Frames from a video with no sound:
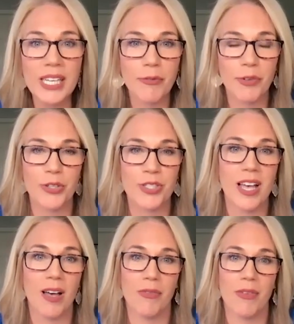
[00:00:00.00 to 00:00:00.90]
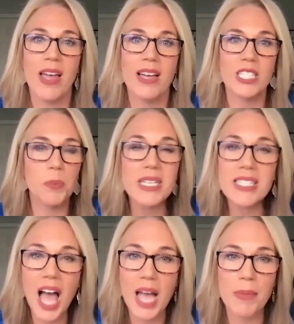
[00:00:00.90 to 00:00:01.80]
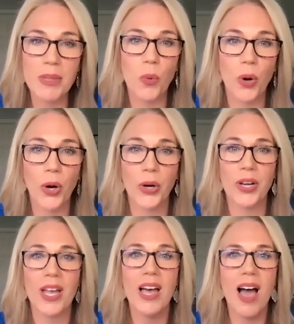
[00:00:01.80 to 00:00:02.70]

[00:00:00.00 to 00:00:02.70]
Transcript: it for yourself, spend time in the Word,